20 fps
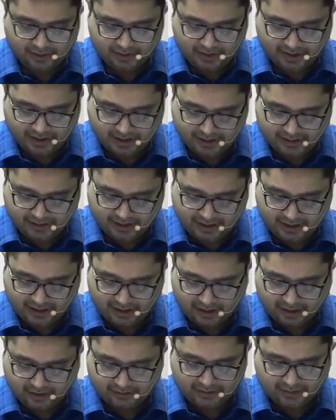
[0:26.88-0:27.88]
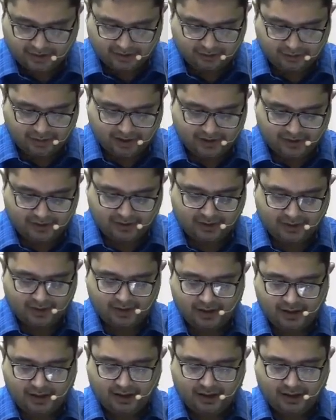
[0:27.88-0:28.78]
the extent of the breast.